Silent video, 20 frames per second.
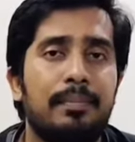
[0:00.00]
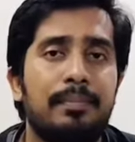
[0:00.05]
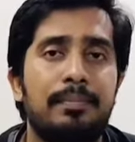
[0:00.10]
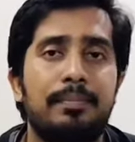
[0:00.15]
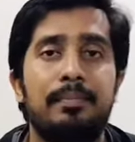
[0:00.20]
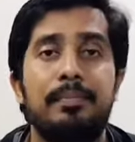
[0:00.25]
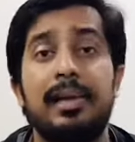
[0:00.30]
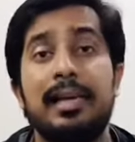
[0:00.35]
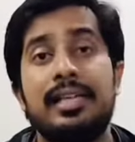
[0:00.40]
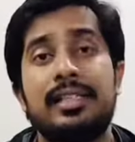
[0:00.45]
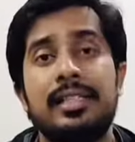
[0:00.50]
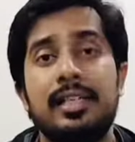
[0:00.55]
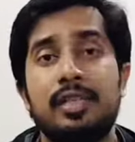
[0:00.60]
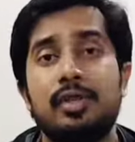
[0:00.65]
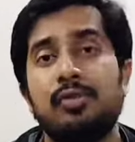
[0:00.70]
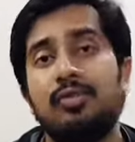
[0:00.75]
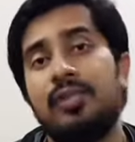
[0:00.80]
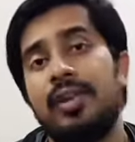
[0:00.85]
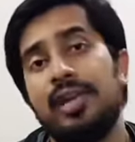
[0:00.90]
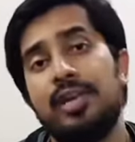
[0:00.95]
places
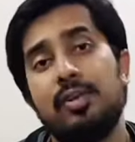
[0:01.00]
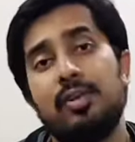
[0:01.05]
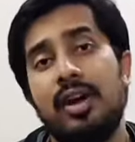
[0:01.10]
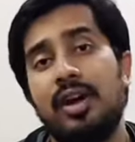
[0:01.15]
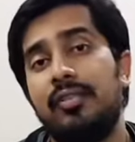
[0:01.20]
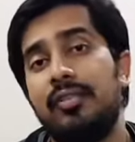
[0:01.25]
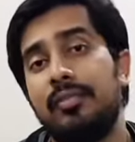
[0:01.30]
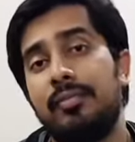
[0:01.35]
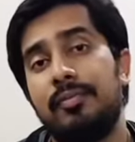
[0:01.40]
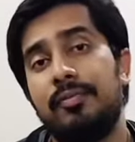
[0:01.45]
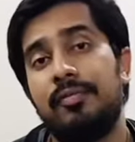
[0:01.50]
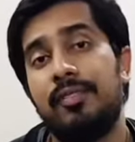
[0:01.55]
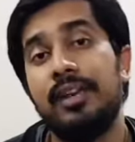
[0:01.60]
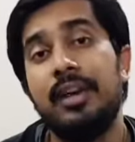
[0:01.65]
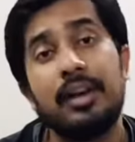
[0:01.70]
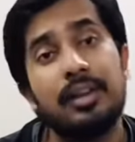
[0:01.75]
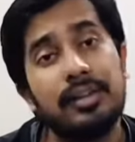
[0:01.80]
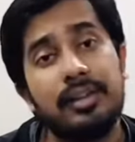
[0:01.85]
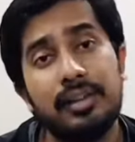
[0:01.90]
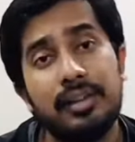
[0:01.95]
where you have
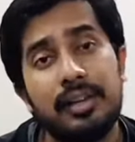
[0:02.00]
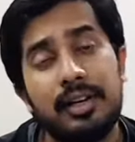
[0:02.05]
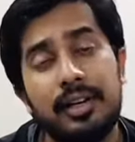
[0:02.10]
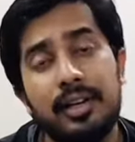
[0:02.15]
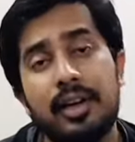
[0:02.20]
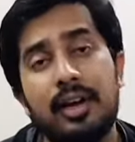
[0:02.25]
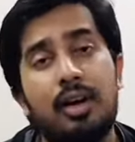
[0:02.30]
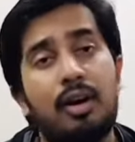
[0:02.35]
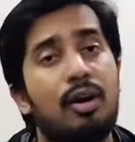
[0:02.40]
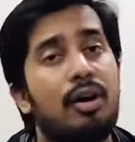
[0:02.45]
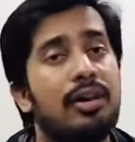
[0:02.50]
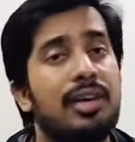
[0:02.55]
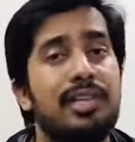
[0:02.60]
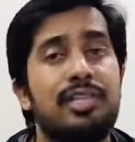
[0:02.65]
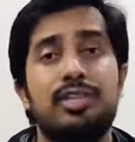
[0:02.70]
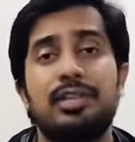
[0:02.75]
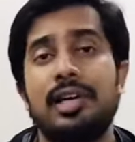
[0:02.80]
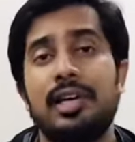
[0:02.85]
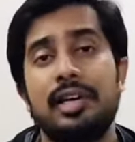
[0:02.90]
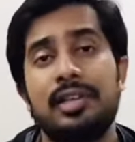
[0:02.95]
worked earlier, or
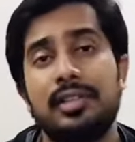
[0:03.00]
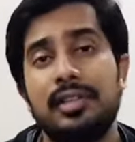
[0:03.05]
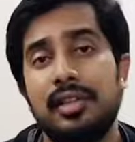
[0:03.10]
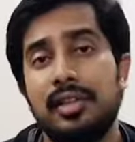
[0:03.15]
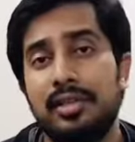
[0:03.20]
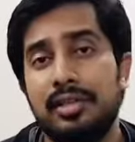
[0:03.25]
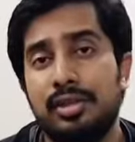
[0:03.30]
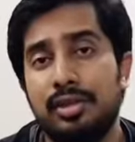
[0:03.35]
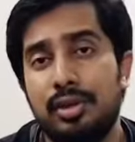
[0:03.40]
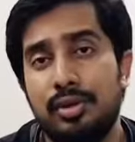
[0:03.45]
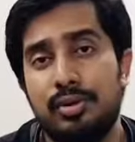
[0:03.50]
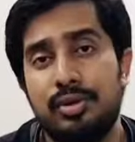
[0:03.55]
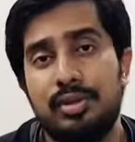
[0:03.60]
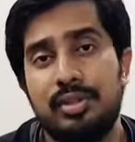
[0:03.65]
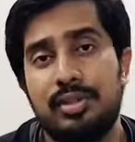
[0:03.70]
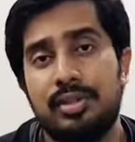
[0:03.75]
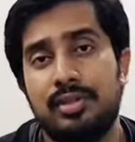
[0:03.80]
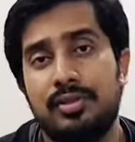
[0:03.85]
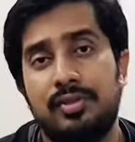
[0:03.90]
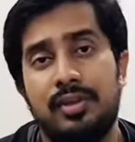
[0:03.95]
educational
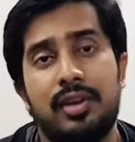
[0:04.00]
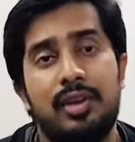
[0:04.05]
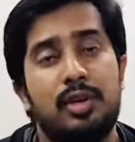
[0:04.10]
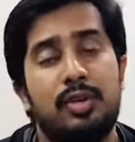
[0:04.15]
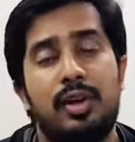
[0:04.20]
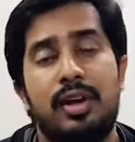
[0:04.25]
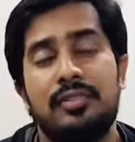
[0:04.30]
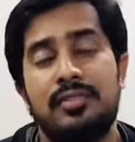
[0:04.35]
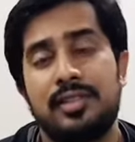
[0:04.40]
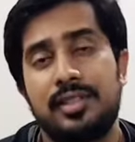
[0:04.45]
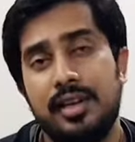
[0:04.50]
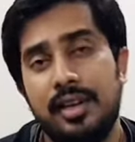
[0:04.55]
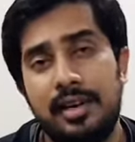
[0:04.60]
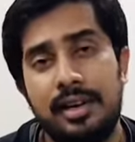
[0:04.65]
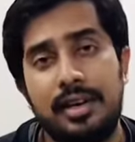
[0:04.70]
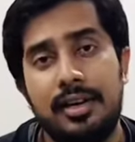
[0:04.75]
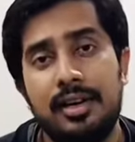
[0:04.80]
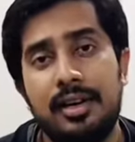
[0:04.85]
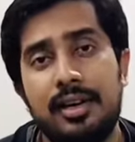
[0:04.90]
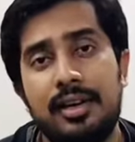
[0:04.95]
institutions where you have
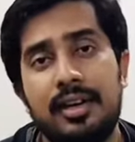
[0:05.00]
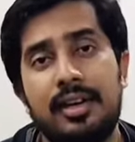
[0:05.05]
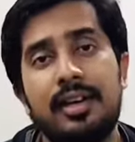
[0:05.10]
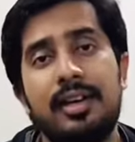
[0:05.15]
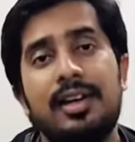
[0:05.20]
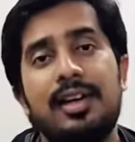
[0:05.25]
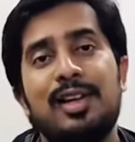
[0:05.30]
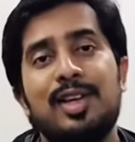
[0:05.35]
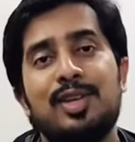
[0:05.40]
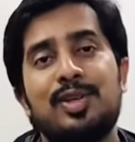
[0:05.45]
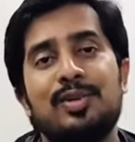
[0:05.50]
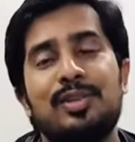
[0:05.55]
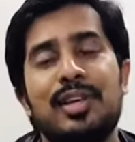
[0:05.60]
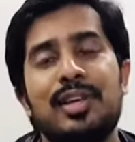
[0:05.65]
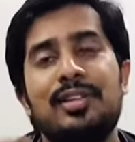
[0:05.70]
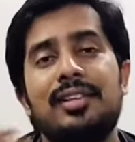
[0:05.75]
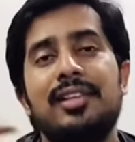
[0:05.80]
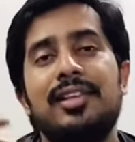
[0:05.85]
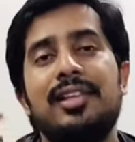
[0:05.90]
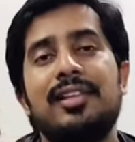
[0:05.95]
studied earlier, so
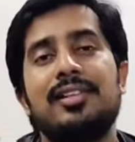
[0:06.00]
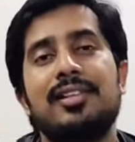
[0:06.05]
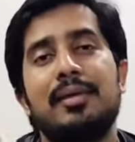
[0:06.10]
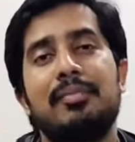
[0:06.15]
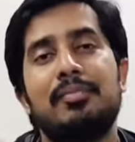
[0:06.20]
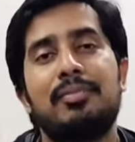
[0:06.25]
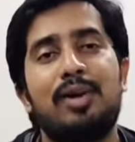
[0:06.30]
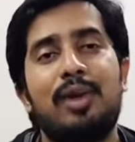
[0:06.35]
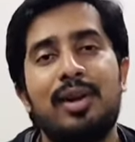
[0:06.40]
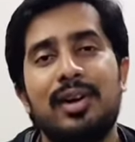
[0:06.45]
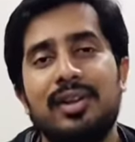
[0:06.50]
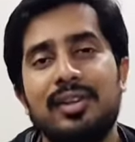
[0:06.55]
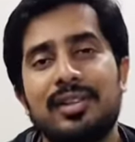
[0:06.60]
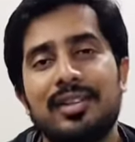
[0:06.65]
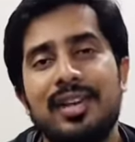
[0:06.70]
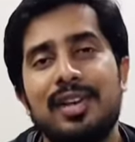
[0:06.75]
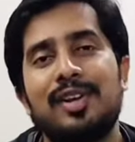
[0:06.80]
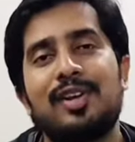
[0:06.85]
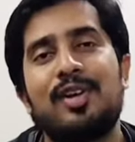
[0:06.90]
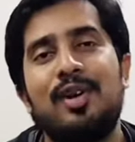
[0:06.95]
that these employers
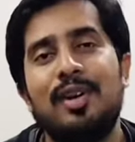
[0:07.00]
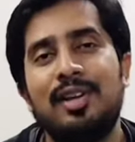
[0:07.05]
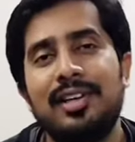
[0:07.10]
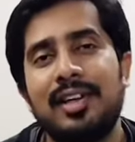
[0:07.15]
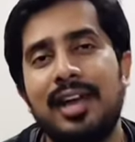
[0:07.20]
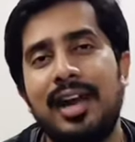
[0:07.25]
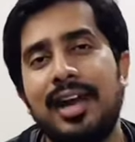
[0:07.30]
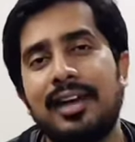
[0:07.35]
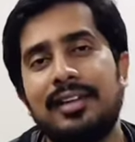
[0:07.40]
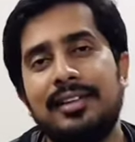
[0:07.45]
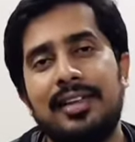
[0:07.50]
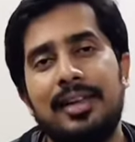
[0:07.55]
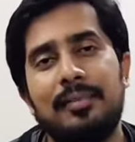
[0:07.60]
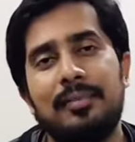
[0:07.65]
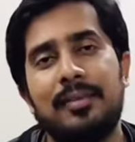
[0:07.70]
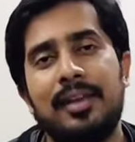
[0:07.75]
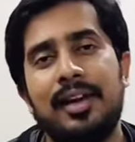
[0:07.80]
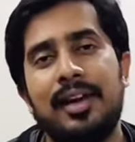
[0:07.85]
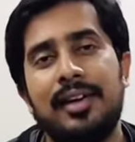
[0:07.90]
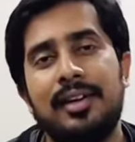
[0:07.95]
can contact them
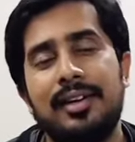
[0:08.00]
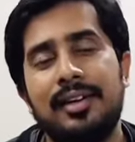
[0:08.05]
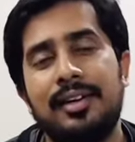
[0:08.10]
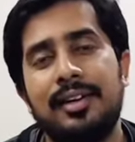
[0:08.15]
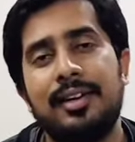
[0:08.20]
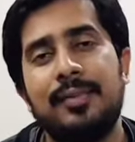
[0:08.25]
and